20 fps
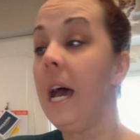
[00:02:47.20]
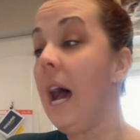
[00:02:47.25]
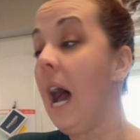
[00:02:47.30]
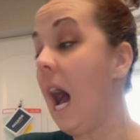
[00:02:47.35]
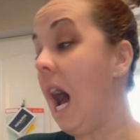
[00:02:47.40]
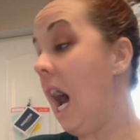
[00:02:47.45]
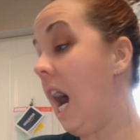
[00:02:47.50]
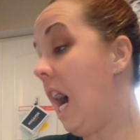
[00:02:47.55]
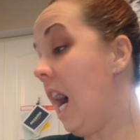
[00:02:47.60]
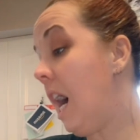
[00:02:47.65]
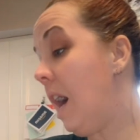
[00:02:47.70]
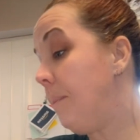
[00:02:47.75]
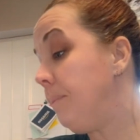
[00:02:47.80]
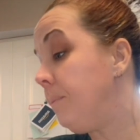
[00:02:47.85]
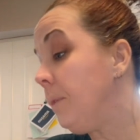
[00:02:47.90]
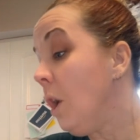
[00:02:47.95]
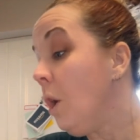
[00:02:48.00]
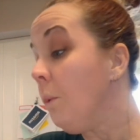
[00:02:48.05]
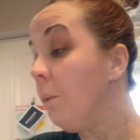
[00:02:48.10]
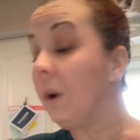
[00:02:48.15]
We're
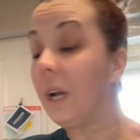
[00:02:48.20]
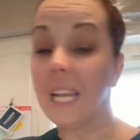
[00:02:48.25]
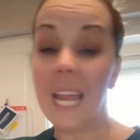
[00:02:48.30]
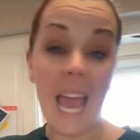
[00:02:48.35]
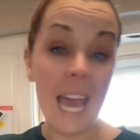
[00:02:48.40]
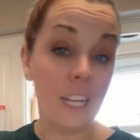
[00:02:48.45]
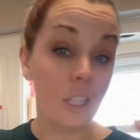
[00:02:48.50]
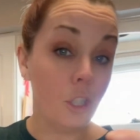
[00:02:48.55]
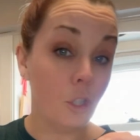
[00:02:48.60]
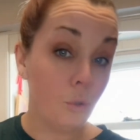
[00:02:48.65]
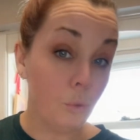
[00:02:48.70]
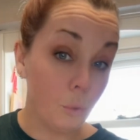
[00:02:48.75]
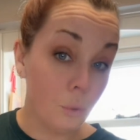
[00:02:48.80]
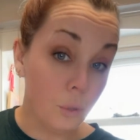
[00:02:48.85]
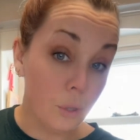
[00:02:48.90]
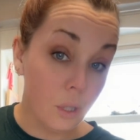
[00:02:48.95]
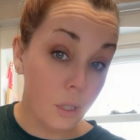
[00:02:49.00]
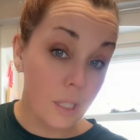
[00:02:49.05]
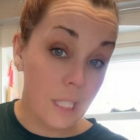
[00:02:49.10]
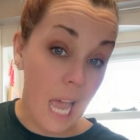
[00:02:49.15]
going to add a
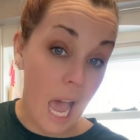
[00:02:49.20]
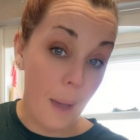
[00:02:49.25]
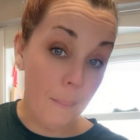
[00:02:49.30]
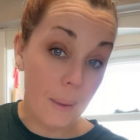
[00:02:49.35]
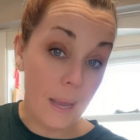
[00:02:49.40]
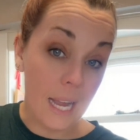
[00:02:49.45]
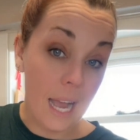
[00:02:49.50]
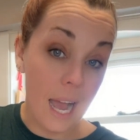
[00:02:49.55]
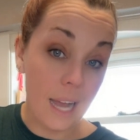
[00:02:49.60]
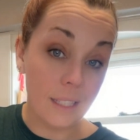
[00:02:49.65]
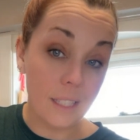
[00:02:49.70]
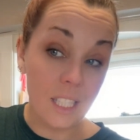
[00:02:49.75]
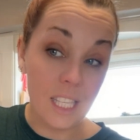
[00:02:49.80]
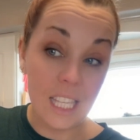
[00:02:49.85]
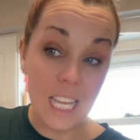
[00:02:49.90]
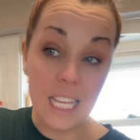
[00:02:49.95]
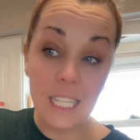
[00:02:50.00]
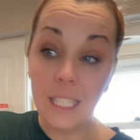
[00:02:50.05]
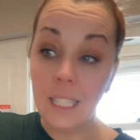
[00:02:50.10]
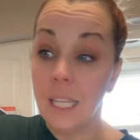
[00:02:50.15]
streusel topping onto
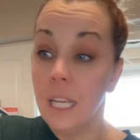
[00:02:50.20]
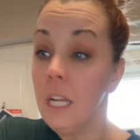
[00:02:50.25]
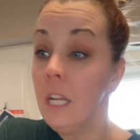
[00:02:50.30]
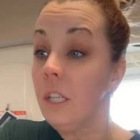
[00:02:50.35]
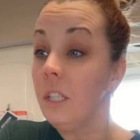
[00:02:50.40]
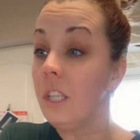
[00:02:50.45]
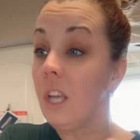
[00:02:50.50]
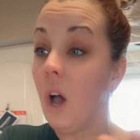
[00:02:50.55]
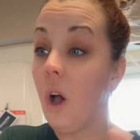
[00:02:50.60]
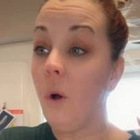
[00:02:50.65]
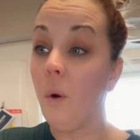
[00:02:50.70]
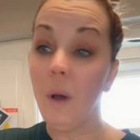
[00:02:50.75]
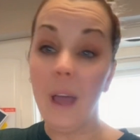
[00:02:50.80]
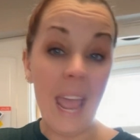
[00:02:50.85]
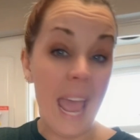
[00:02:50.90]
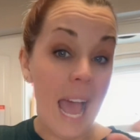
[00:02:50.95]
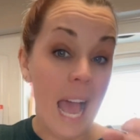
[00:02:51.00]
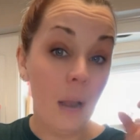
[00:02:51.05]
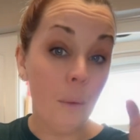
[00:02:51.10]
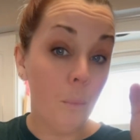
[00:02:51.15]
this. So
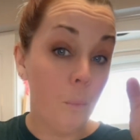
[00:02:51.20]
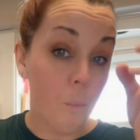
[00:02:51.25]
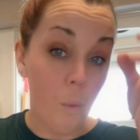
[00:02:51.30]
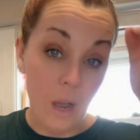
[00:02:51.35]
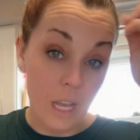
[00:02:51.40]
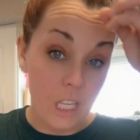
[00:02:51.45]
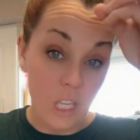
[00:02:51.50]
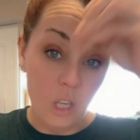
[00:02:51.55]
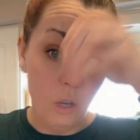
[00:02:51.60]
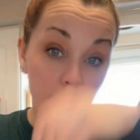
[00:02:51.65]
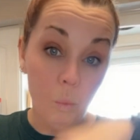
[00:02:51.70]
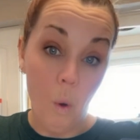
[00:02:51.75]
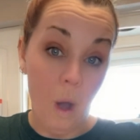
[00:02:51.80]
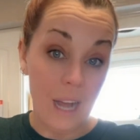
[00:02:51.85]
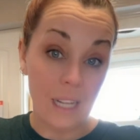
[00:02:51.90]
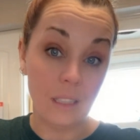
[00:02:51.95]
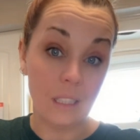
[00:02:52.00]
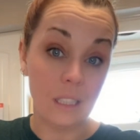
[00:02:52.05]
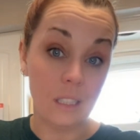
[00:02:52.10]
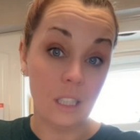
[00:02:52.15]
add what you
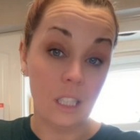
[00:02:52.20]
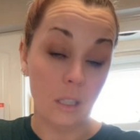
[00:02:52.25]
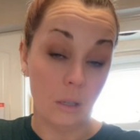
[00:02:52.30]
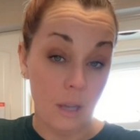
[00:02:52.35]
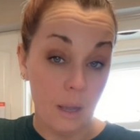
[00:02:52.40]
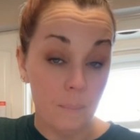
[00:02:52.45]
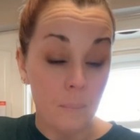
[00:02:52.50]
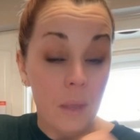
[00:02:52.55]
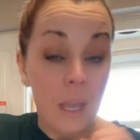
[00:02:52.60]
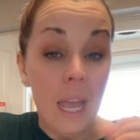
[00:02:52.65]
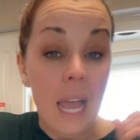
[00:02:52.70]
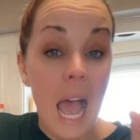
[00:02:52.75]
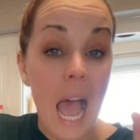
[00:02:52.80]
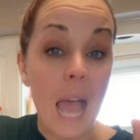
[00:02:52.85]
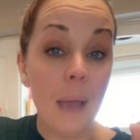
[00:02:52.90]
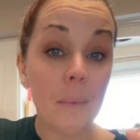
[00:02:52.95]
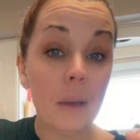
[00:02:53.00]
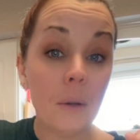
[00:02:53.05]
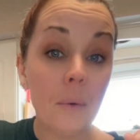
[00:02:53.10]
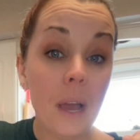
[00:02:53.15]
want into it. I'm
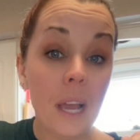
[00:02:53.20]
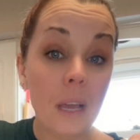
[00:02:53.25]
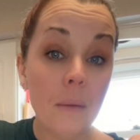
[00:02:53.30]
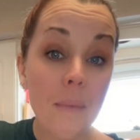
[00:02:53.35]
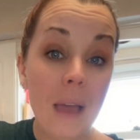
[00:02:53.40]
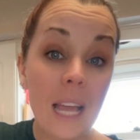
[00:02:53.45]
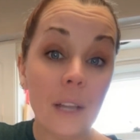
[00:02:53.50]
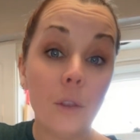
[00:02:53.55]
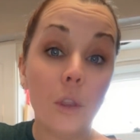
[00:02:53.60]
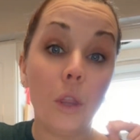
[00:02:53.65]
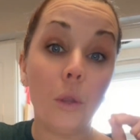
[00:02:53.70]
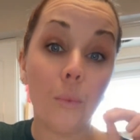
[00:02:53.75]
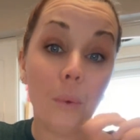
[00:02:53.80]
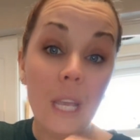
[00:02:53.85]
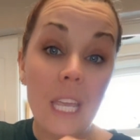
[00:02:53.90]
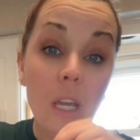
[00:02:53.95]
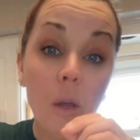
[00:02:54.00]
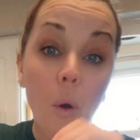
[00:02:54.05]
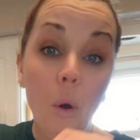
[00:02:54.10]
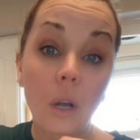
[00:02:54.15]
going to recommend
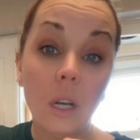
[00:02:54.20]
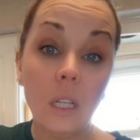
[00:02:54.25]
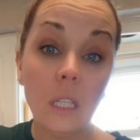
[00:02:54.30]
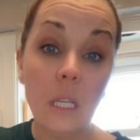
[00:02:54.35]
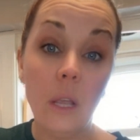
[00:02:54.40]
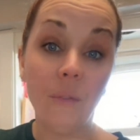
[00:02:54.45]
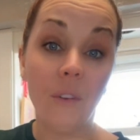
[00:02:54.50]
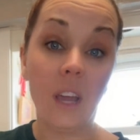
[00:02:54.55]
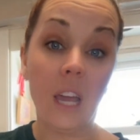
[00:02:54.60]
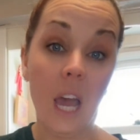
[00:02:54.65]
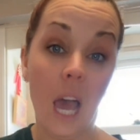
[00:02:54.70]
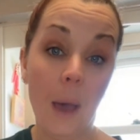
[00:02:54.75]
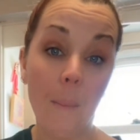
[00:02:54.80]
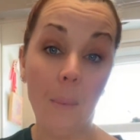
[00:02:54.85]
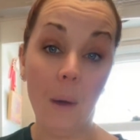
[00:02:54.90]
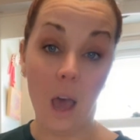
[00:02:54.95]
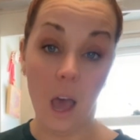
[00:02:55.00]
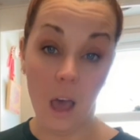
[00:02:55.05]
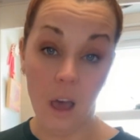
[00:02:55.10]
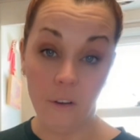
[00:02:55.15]
3/4 of a cup
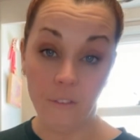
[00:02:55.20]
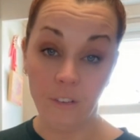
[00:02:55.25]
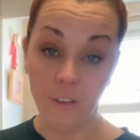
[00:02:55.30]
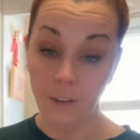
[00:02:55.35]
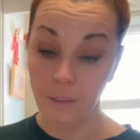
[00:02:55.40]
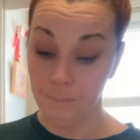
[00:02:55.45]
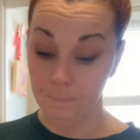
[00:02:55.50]
of